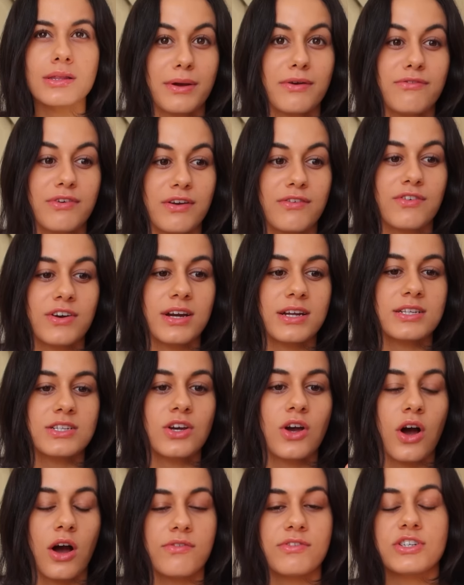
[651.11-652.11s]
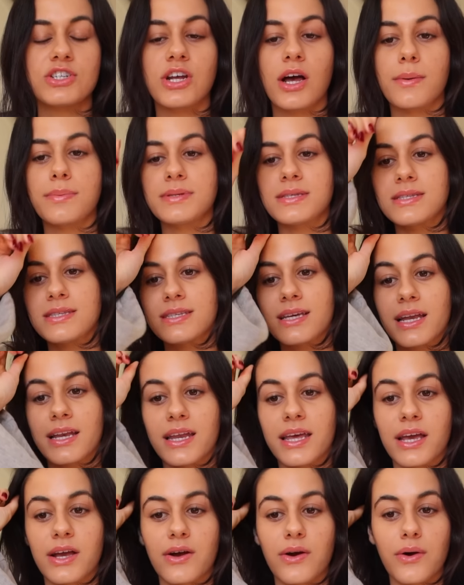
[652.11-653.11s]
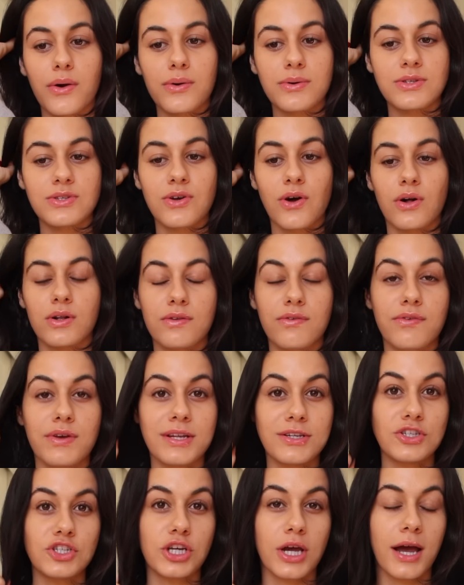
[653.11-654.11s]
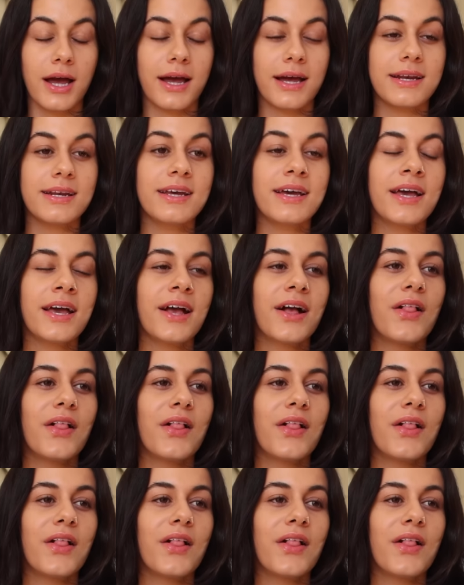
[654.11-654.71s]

My favorite coffee shops in San Diego, it's called Finjan.